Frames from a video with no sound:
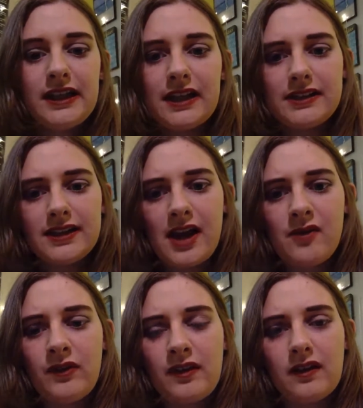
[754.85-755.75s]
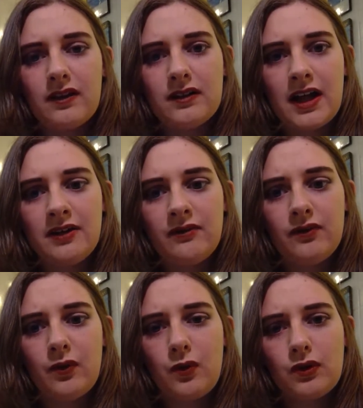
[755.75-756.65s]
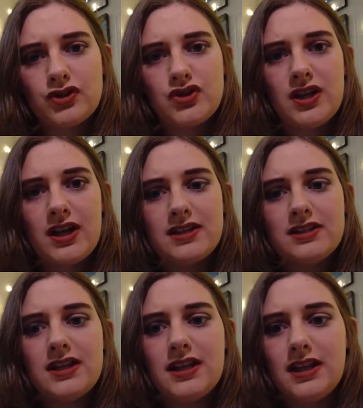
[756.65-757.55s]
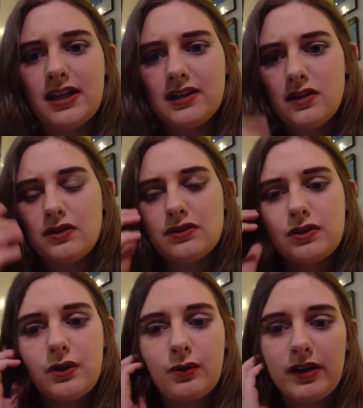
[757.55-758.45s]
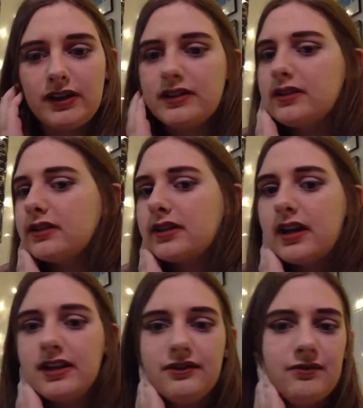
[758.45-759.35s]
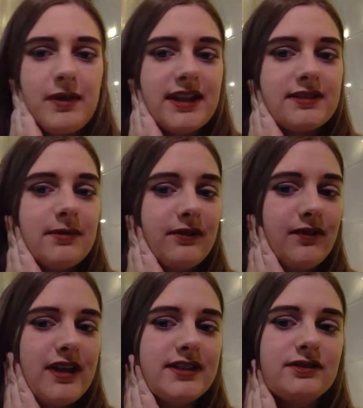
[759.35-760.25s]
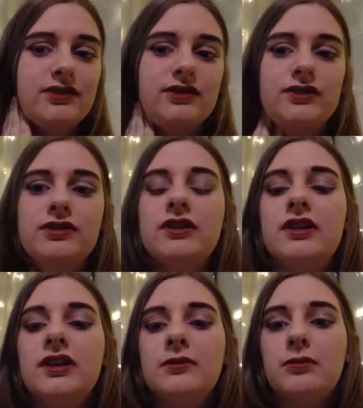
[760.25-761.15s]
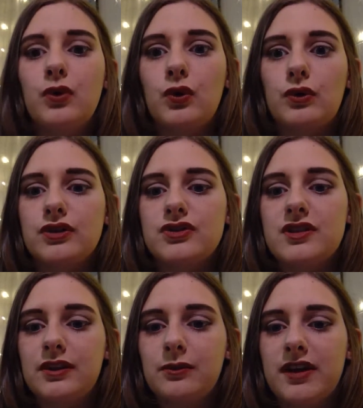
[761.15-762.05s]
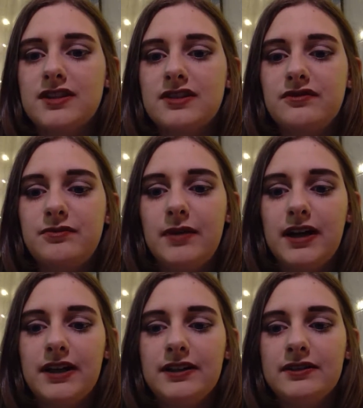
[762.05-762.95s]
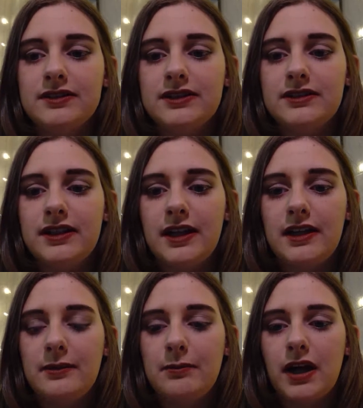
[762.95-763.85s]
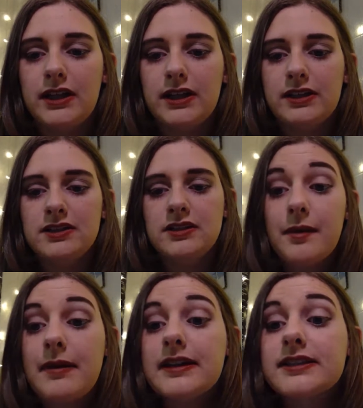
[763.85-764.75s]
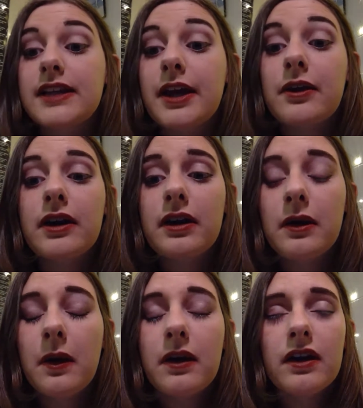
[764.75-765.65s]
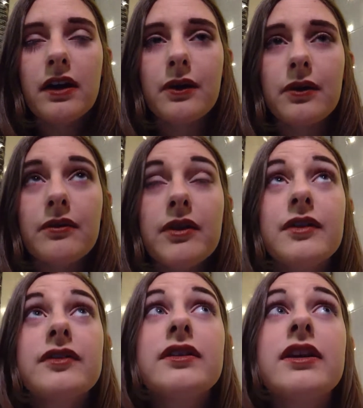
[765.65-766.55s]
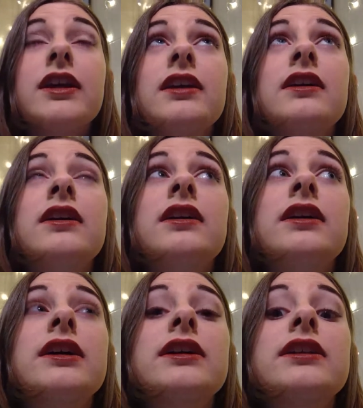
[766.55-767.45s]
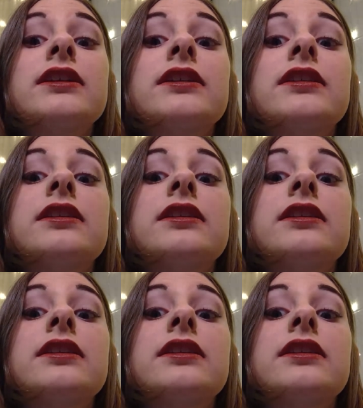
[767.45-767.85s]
doesn't have a lot of orange tint in it, so it kind of makes my face look more orange than the rest of my skin and body is. The mascara, I don't know if you can see, it's